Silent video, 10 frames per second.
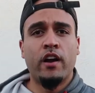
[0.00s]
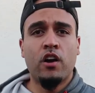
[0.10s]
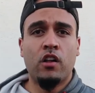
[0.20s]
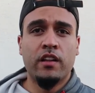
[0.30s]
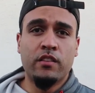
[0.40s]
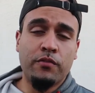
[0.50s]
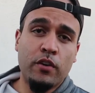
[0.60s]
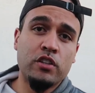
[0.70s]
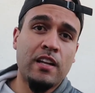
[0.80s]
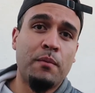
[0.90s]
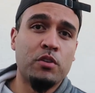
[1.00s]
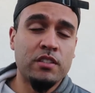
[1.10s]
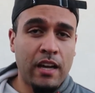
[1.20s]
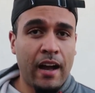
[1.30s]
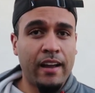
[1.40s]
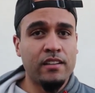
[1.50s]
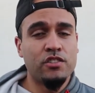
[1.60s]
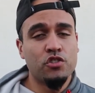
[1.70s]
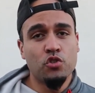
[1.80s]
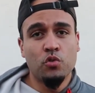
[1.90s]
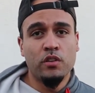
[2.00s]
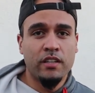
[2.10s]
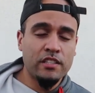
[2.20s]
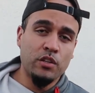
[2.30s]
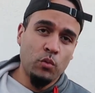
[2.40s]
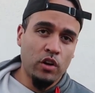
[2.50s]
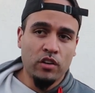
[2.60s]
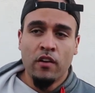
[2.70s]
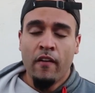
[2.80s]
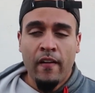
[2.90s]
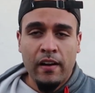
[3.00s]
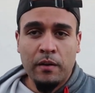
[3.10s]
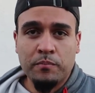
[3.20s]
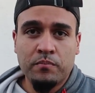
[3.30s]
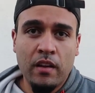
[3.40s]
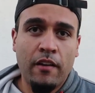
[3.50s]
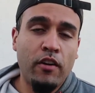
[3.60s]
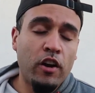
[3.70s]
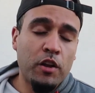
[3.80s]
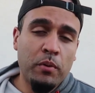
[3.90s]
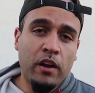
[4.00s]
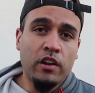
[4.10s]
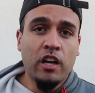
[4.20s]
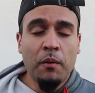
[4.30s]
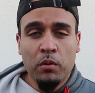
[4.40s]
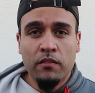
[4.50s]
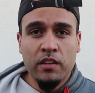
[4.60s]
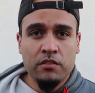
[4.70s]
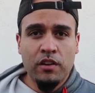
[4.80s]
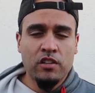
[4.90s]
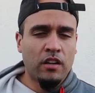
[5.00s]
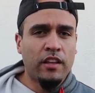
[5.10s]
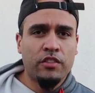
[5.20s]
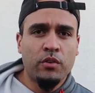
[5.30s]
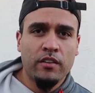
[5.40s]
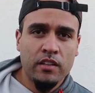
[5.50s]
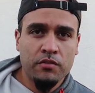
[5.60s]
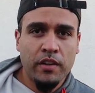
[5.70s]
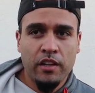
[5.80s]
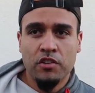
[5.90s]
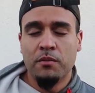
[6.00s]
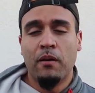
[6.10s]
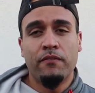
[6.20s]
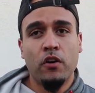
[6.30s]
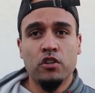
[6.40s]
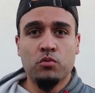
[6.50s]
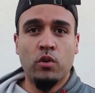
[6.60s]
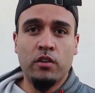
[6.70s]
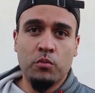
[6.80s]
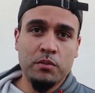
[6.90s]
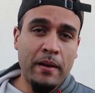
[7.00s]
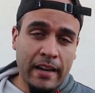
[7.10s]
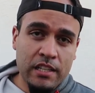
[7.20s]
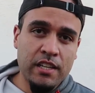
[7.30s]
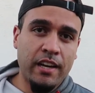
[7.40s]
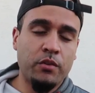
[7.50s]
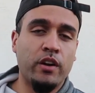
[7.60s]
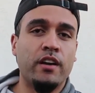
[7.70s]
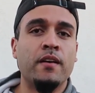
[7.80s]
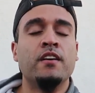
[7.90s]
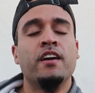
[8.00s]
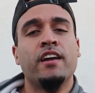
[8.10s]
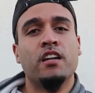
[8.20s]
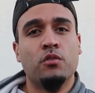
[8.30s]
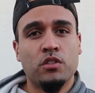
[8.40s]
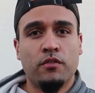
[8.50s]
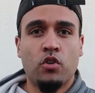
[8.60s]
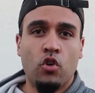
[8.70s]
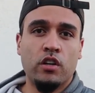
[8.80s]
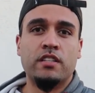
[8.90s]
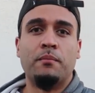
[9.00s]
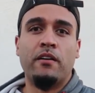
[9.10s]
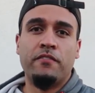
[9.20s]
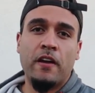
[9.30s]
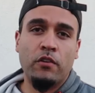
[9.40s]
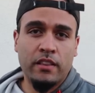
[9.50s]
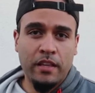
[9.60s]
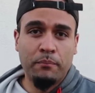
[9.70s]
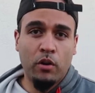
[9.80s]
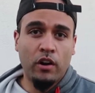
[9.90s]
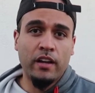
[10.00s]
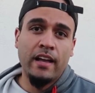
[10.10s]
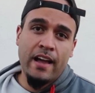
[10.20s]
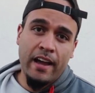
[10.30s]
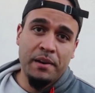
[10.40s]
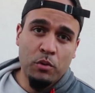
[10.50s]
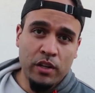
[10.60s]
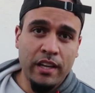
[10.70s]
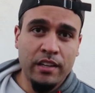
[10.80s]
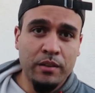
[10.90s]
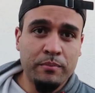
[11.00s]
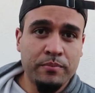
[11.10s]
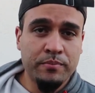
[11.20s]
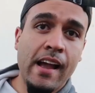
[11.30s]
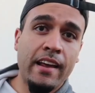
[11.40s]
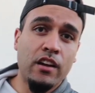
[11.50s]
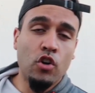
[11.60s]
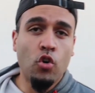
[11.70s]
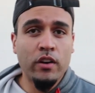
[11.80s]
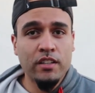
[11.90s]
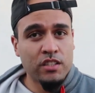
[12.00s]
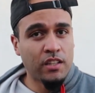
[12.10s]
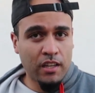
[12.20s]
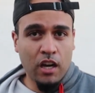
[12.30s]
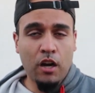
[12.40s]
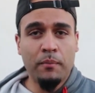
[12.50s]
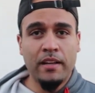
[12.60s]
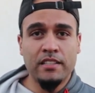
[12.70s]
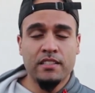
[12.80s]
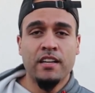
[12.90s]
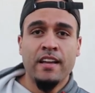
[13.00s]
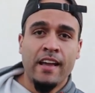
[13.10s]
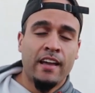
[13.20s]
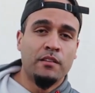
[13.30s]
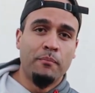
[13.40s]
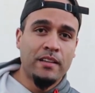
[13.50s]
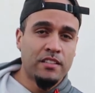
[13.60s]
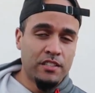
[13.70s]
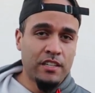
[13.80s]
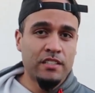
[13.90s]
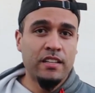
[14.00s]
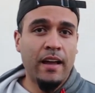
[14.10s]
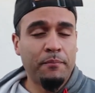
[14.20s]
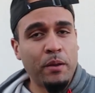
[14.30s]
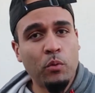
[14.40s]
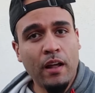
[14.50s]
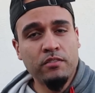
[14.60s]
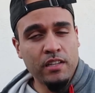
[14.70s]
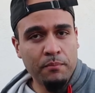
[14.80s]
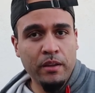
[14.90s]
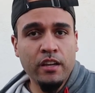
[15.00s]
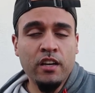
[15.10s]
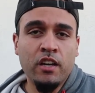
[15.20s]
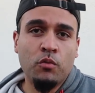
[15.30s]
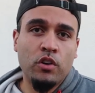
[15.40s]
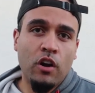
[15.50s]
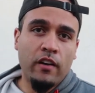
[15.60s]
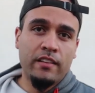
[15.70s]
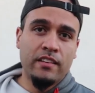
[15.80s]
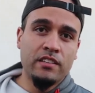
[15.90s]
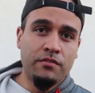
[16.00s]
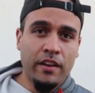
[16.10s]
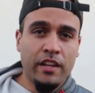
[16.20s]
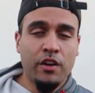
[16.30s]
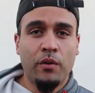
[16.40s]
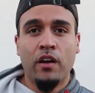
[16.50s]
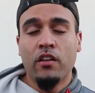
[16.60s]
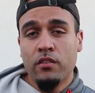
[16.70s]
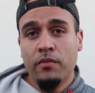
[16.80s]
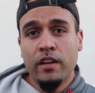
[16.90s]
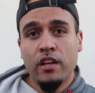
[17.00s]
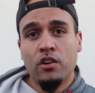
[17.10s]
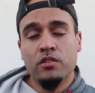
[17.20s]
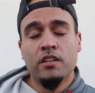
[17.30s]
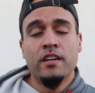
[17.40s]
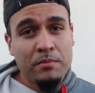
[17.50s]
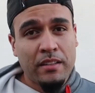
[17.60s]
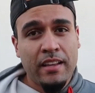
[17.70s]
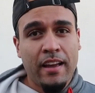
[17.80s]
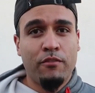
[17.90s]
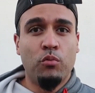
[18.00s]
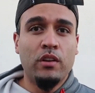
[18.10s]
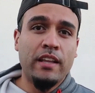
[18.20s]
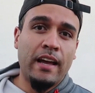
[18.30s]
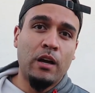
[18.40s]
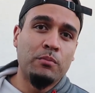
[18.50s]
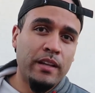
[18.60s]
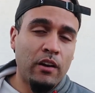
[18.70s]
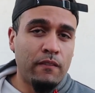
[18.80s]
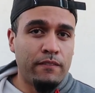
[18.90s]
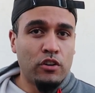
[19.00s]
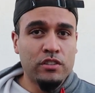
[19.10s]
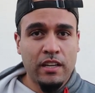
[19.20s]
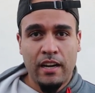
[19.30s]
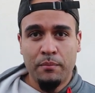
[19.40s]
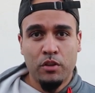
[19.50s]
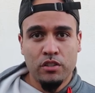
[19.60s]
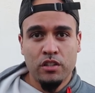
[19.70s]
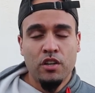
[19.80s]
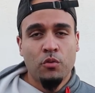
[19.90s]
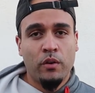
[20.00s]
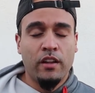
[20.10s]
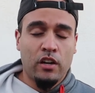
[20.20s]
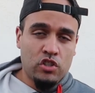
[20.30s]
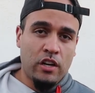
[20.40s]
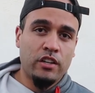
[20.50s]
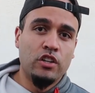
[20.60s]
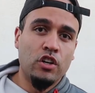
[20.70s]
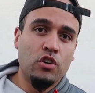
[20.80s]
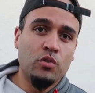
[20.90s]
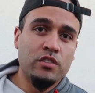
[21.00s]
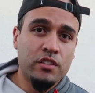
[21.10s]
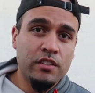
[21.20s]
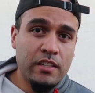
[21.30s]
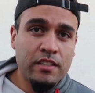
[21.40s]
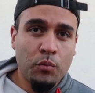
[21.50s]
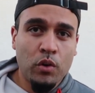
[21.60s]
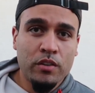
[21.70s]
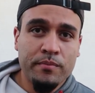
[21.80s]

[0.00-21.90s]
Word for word: I call it the First Timer's Guide to Disney World. Um, I've already put out a couple of these videos, I think three of these videos, and my first one was back in January, and it was of course at my favorite theme park, Animal Kingdom. And according to the comments and the messages that people have sent me regarding this video and the other videos, I think that they have really helped out first timers when they are trying to go to Disney World.